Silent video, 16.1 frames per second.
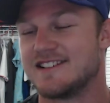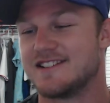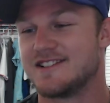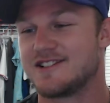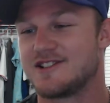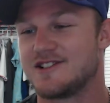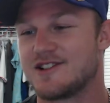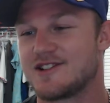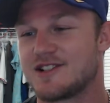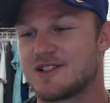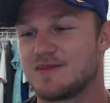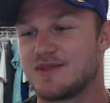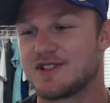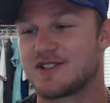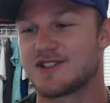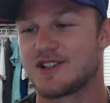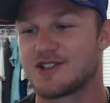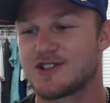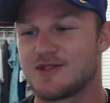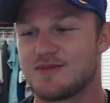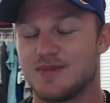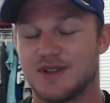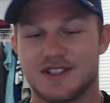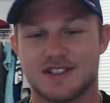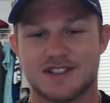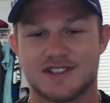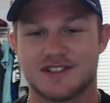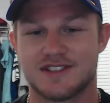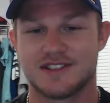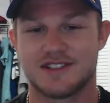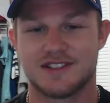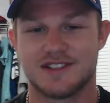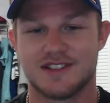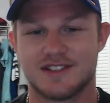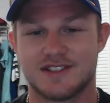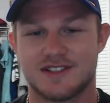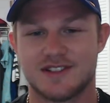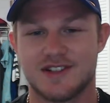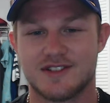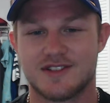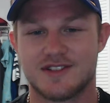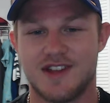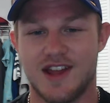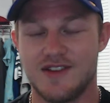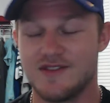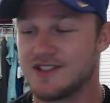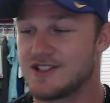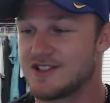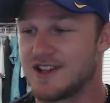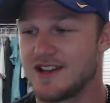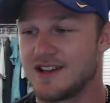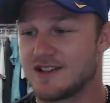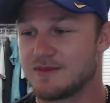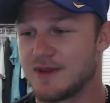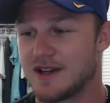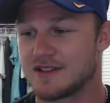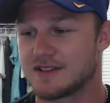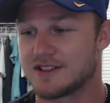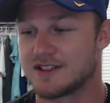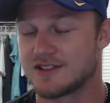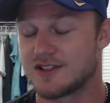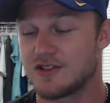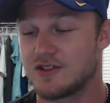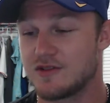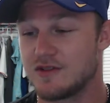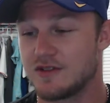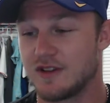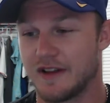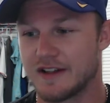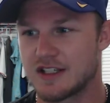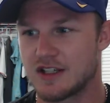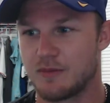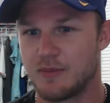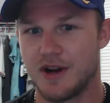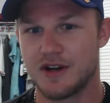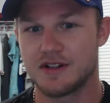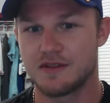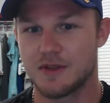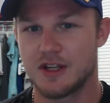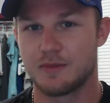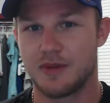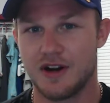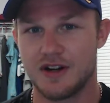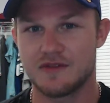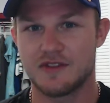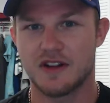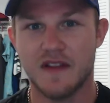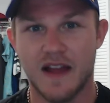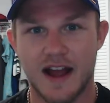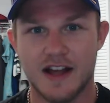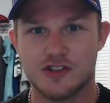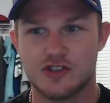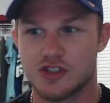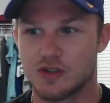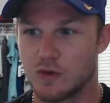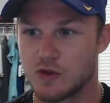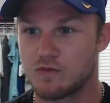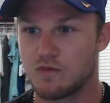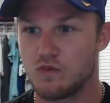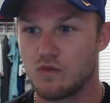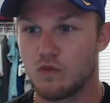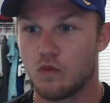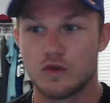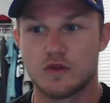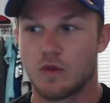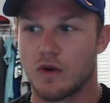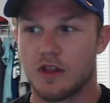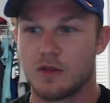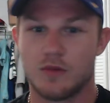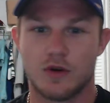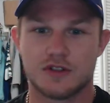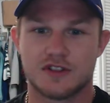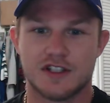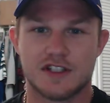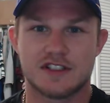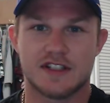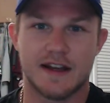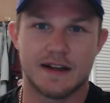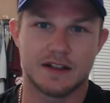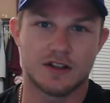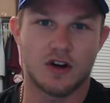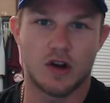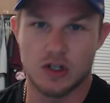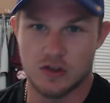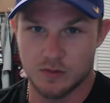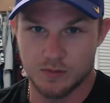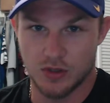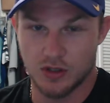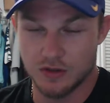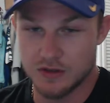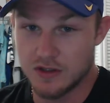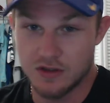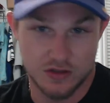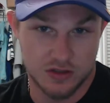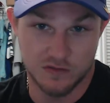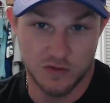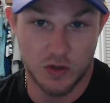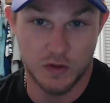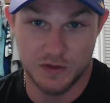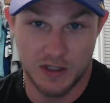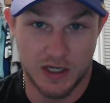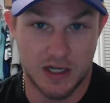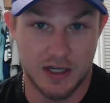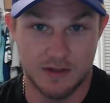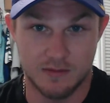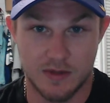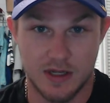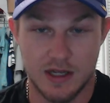this year has been such a bust. It's it's devastating, man. Because compared to comparative to last year, which was one of the most exciting college football years of all time,